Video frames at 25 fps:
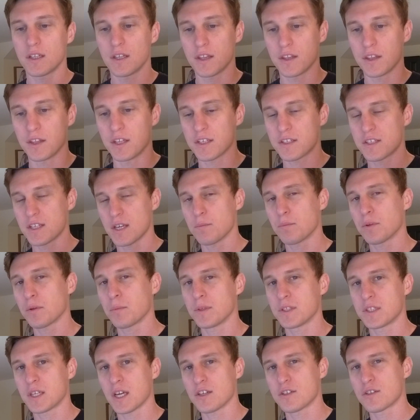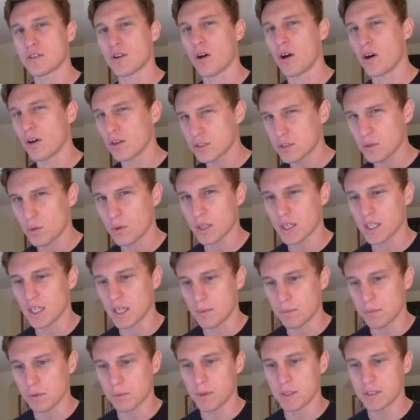This implementation also won't get
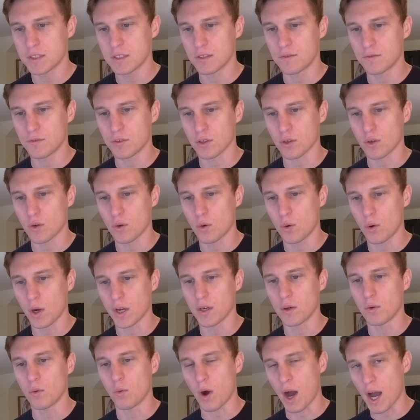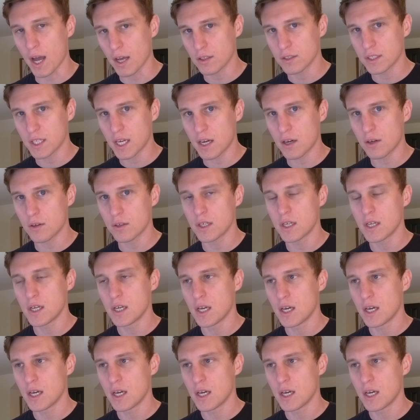implemented for quite a while now.